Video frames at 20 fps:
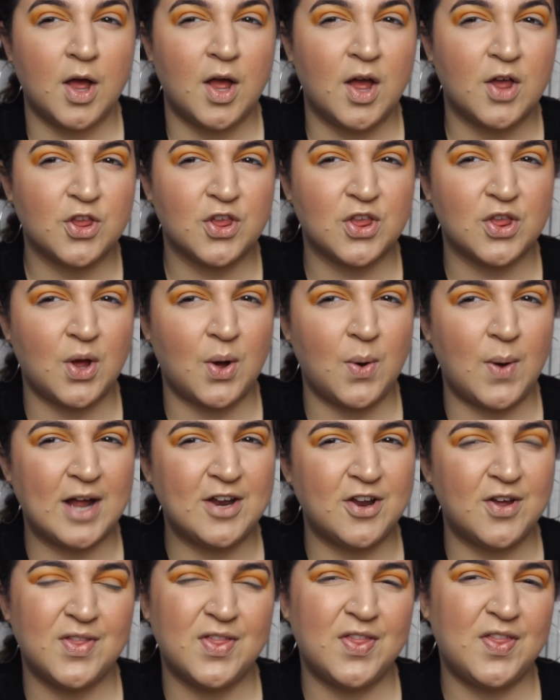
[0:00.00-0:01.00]
So I
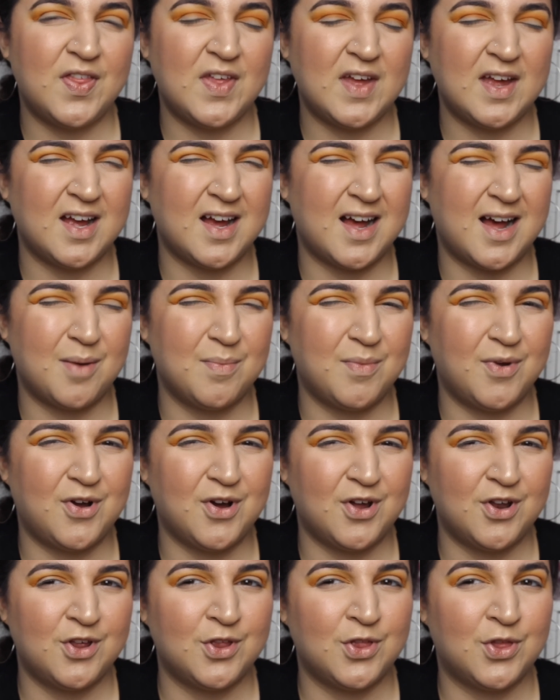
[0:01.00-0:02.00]
don't think I'm
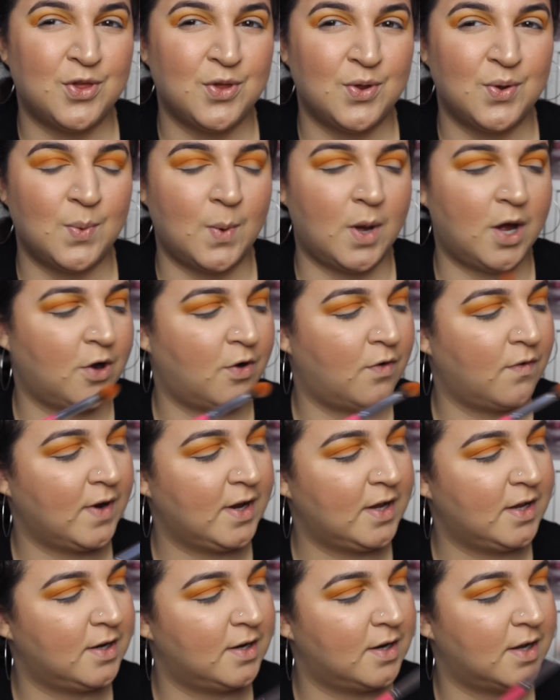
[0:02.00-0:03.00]
gonna do a
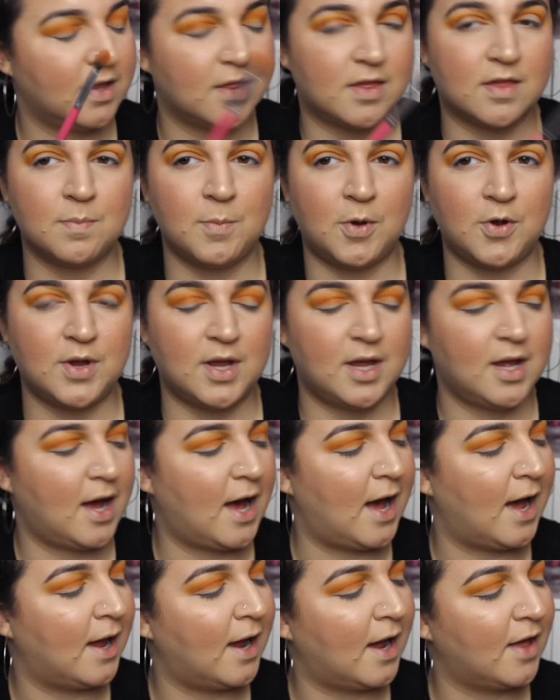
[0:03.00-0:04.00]
green smoky
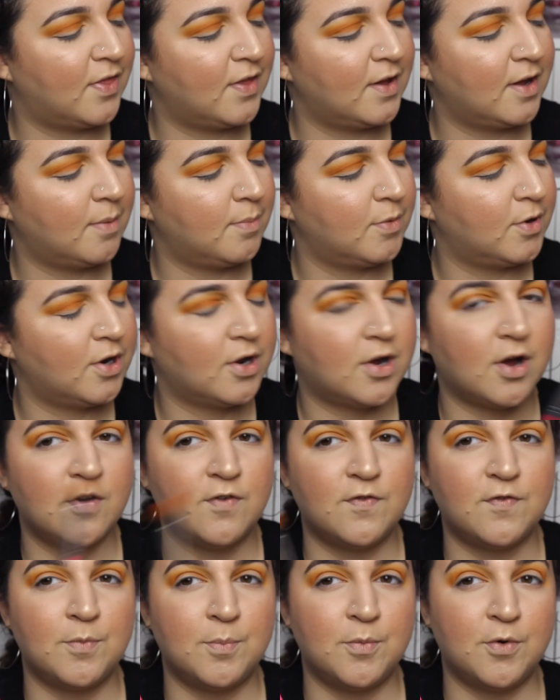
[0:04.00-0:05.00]
eye. I think I'm gonna go
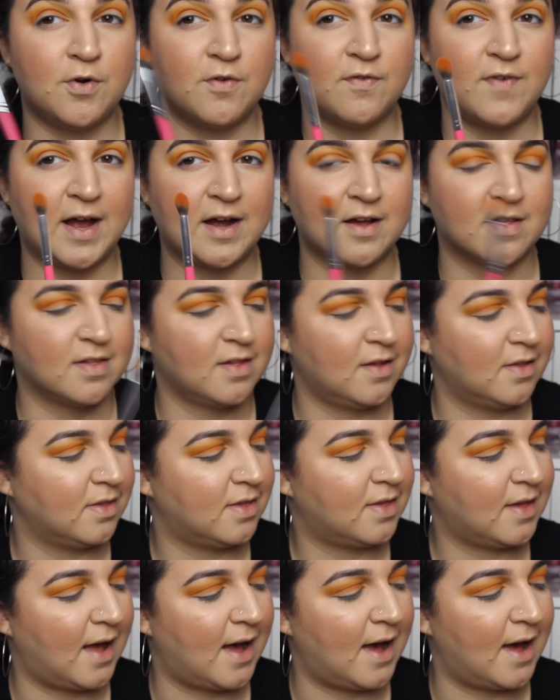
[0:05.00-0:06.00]
for more of like a
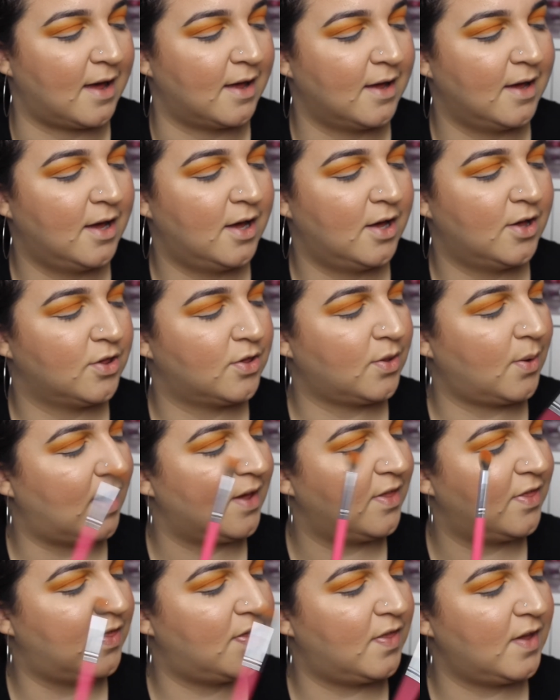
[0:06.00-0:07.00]
sunset eye. So
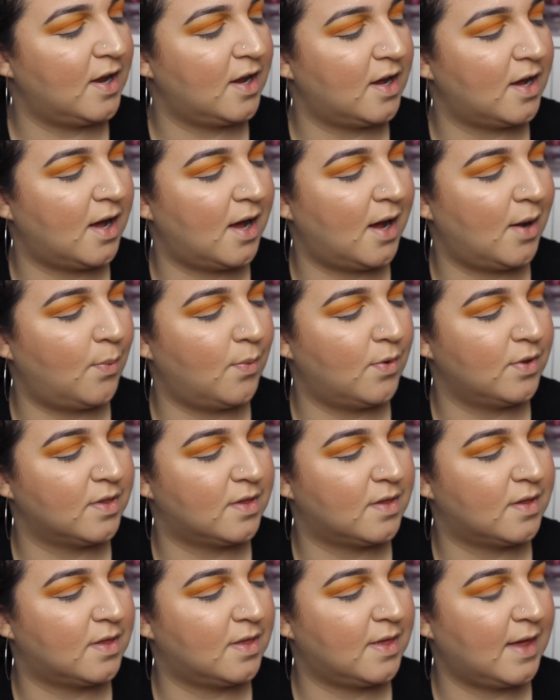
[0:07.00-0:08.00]
I think I
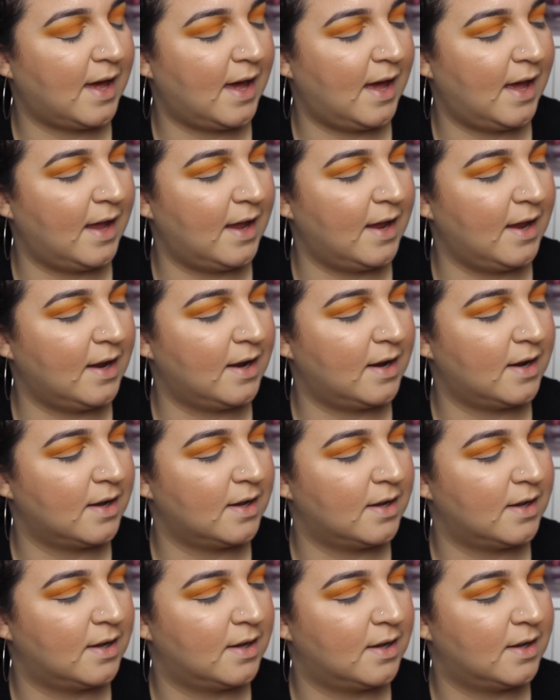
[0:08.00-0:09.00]
want to take
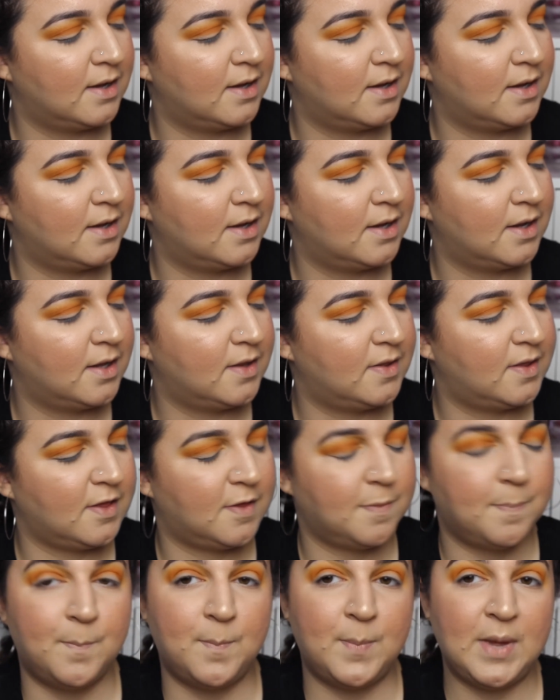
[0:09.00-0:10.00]

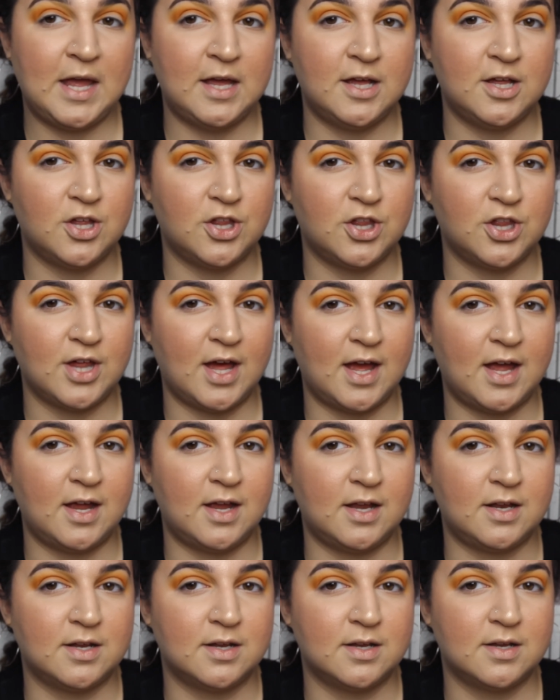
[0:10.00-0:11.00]
this pink
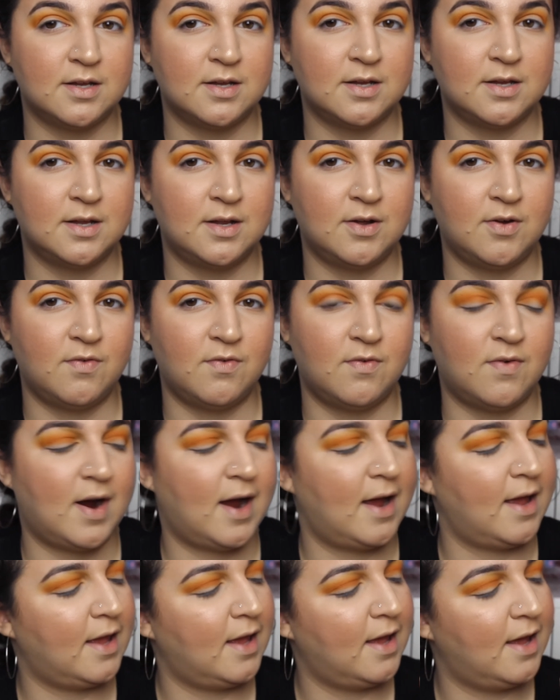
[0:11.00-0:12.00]
shade
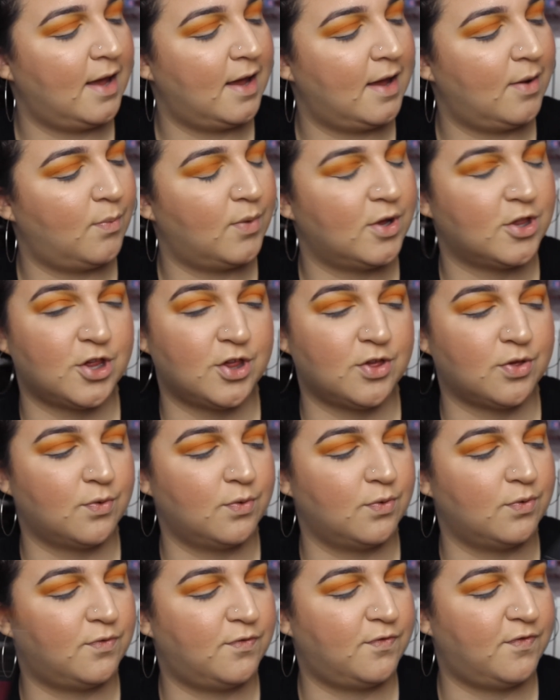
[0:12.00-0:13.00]
right here, which is
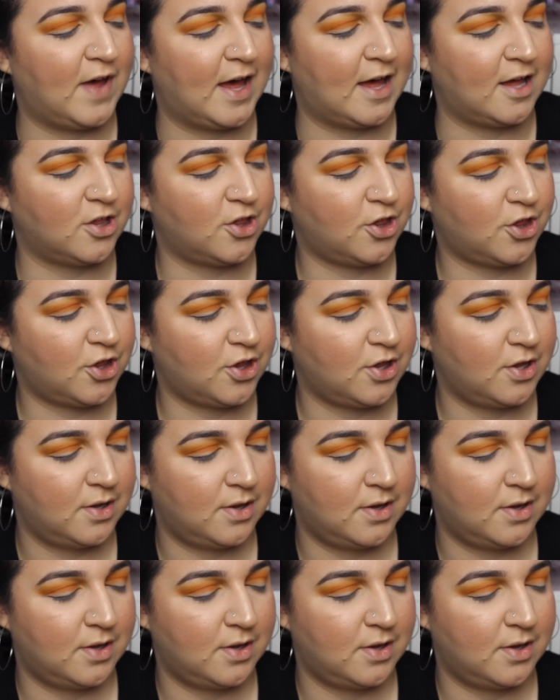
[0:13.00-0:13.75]
called Fetch.